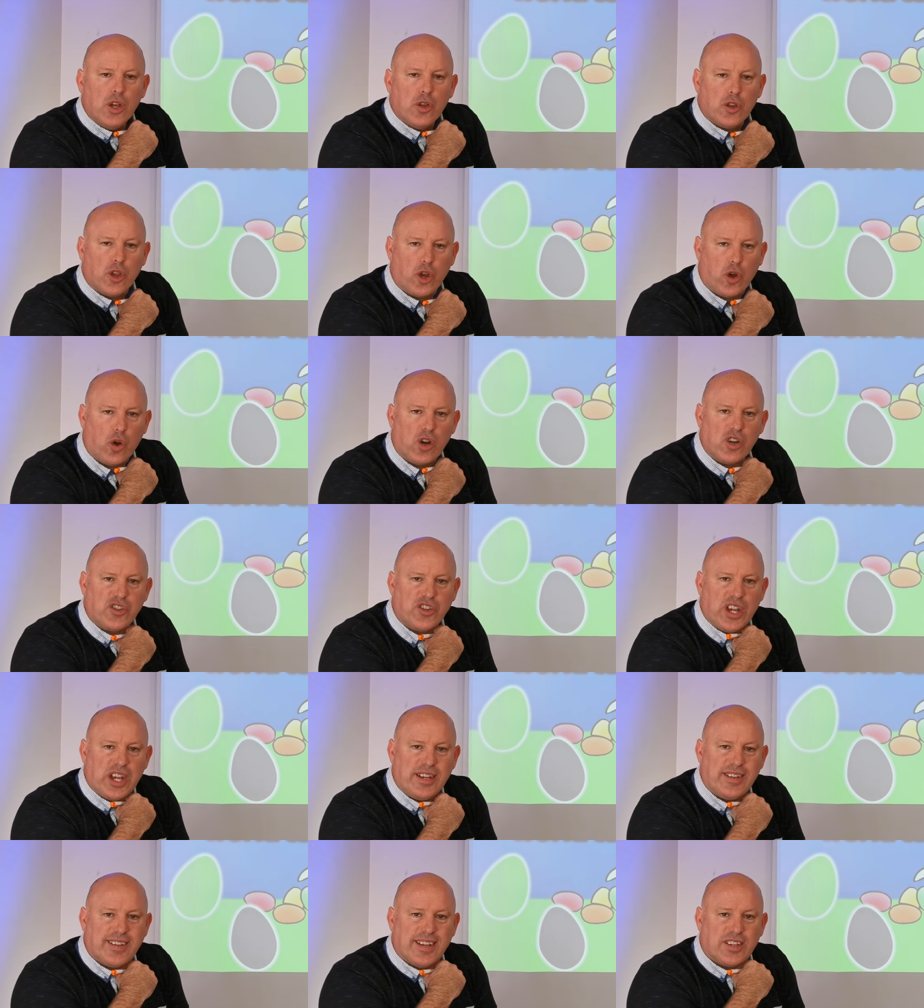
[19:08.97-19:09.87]
the Lord
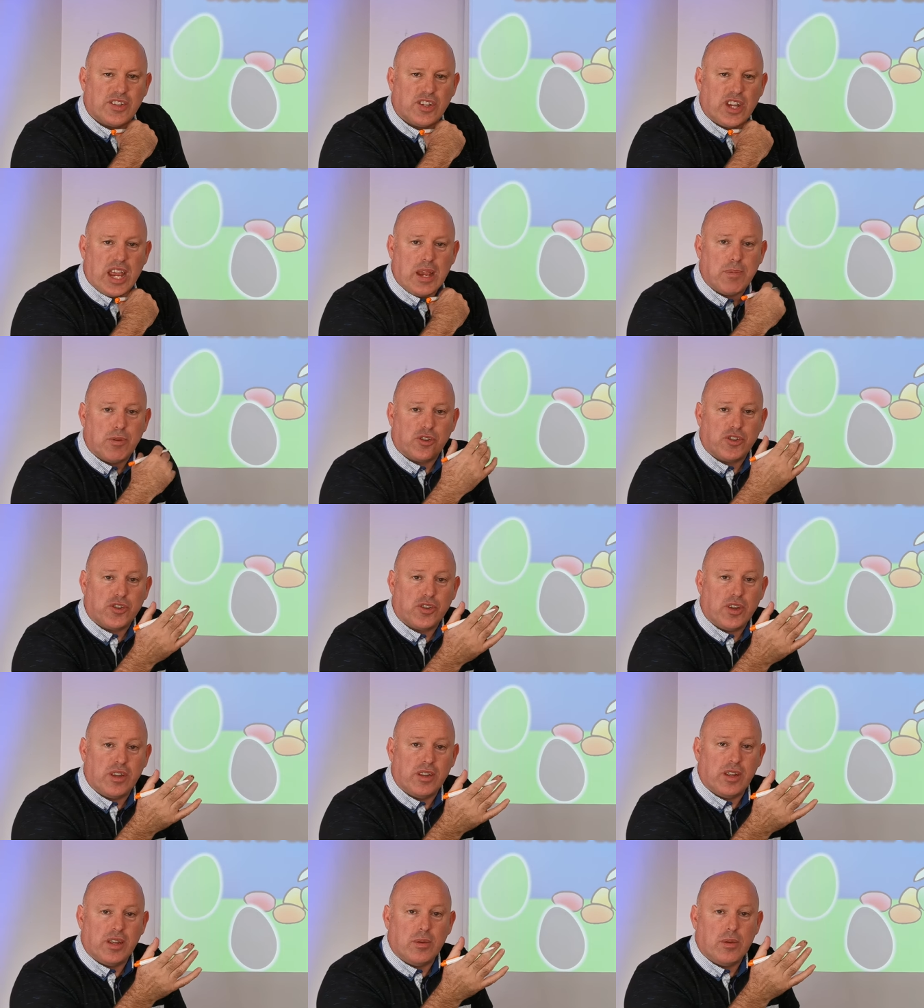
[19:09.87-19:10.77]
Jesus, he
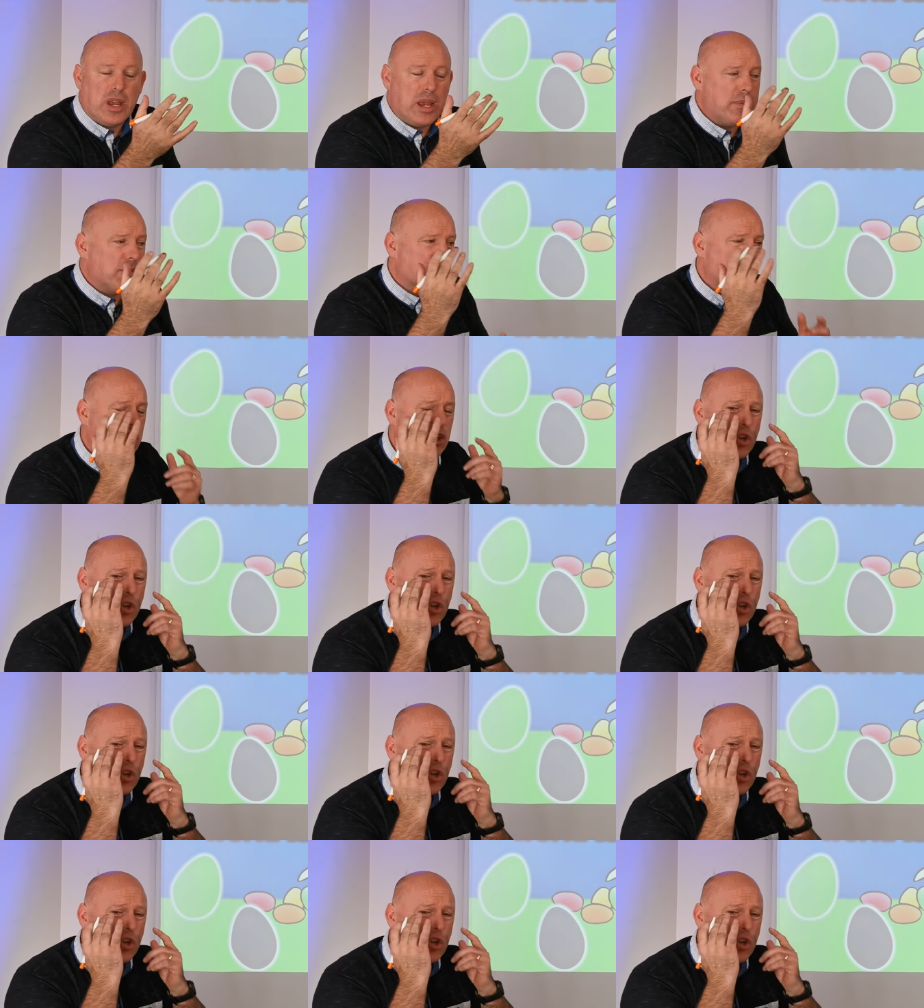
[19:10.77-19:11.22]
was